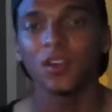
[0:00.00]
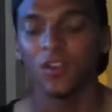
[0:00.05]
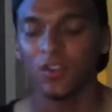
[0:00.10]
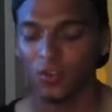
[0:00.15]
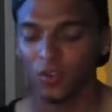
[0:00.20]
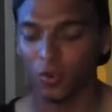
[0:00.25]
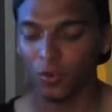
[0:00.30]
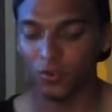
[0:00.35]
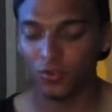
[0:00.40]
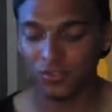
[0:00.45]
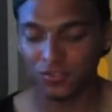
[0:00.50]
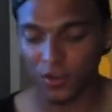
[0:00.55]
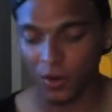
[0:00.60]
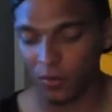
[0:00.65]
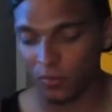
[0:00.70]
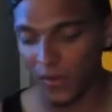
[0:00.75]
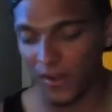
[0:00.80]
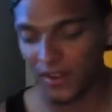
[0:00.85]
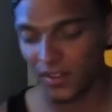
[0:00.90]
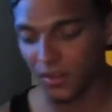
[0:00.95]
You know, you
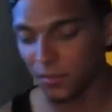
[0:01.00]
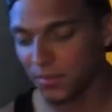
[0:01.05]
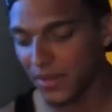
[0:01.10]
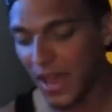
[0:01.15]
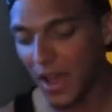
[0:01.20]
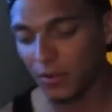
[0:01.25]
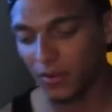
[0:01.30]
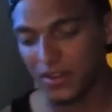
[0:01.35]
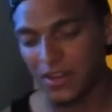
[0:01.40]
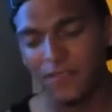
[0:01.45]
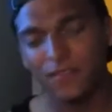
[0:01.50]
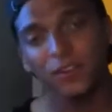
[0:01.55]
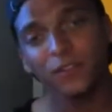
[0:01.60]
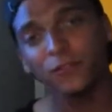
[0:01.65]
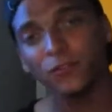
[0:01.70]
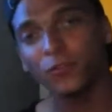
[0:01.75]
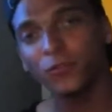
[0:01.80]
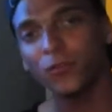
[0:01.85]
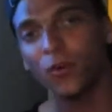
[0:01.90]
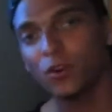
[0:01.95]
start writing them down, and even
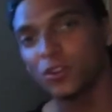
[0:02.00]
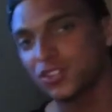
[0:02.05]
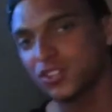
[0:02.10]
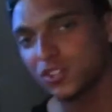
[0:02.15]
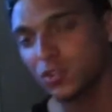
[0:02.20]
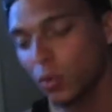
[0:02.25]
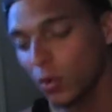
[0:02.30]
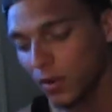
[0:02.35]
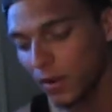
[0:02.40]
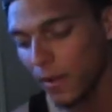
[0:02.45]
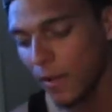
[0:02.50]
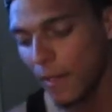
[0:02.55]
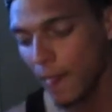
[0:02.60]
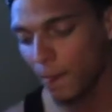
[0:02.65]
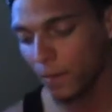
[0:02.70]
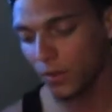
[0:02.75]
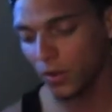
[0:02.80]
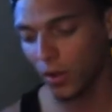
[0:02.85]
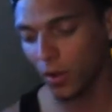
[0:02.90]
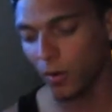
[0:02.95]
if you fall short,
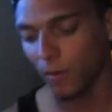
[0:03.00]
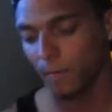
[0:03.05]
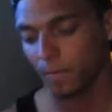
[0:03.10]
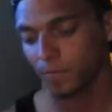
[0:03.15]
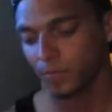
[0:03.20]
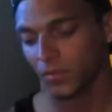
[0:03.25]
you know,